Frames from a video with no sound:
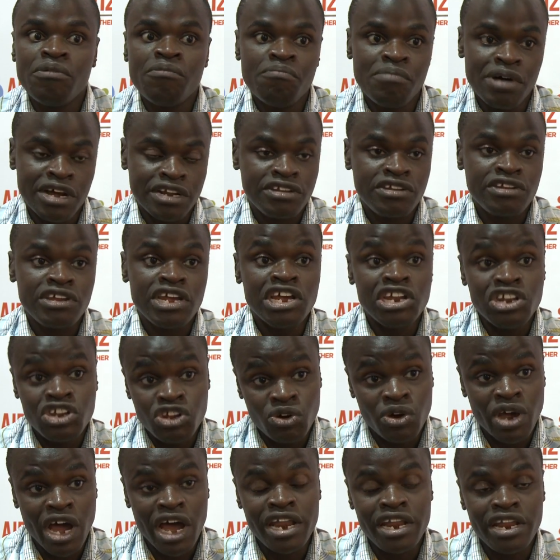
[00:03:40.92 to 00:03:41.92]
But in
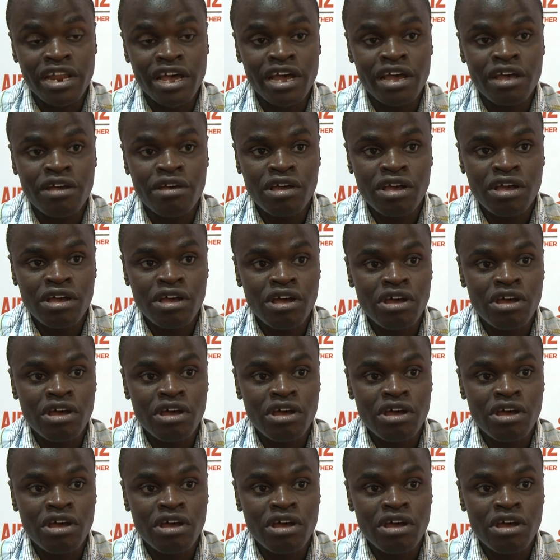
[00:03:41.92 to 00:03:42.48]
Uganda,